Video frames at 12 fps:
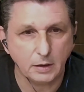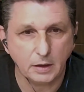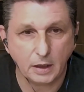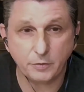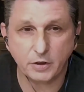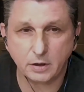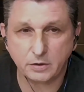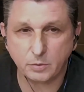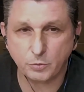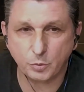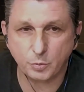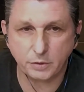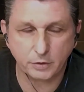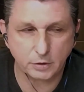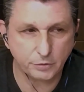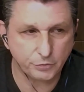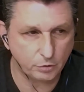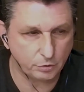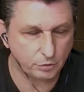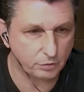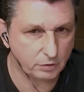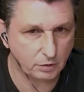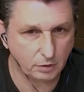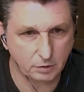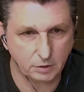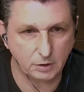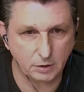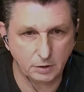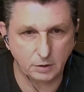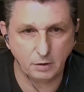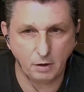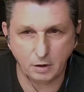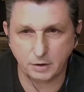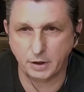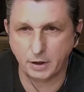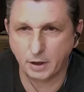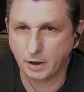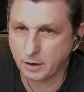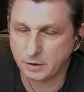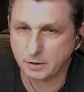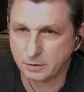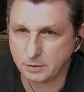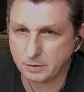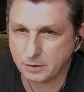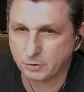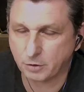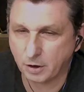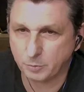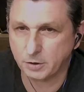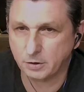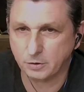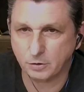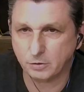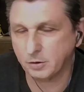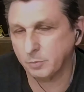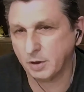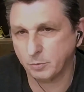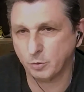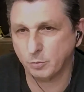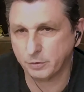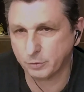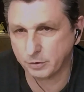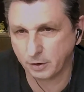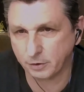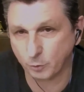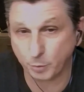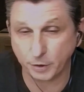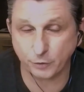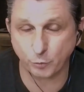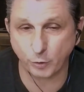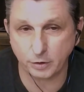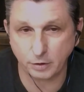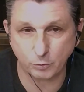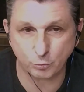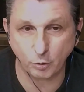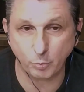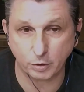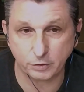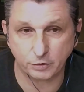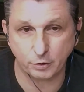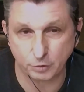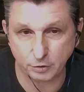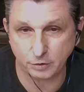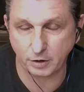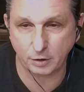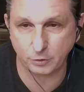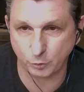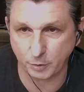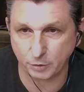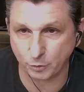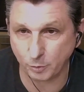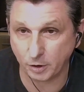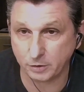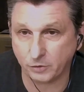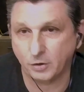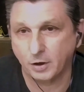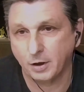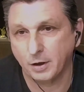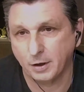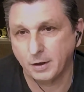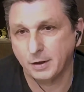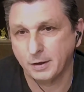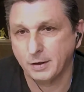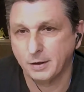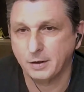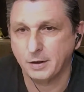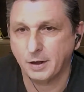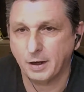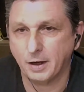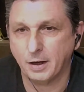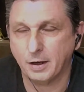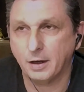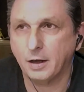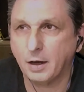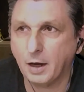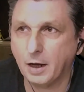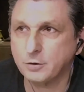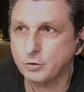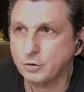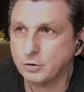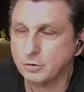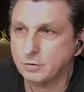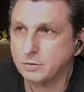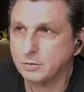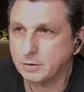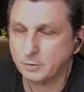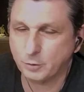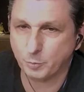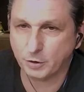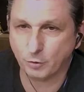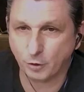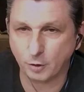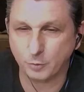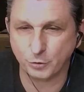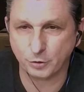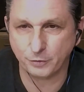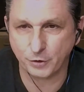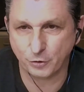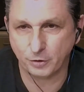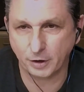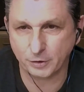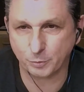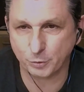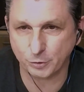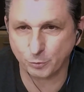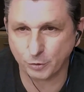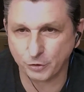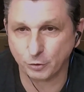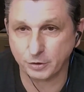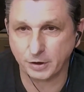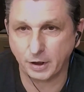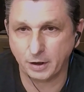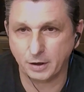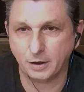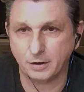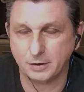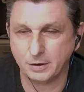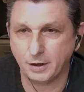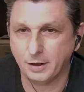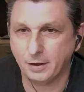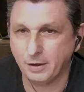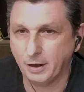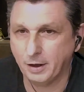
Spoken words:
NVIDIA seems to be very focused on AI and describing, sometimes Omniverse as a place where robots learns how to be robots. How do you, being a computer vision expert, what's your take on that